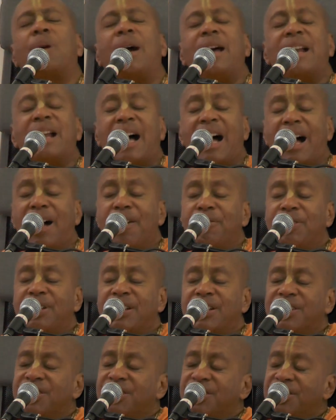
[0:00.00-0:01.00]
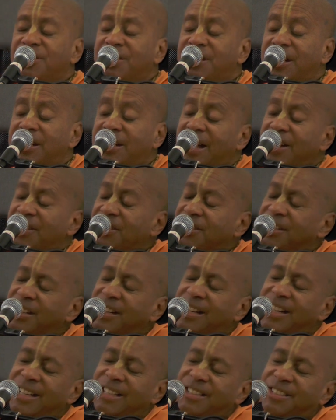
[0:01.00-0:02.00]
quite obvious that that's the
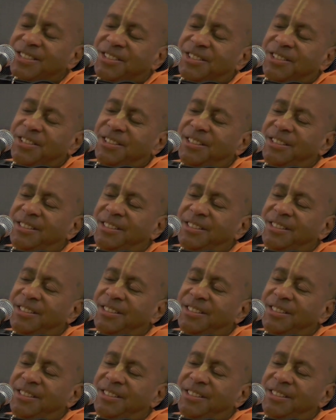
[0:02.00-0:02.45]
case.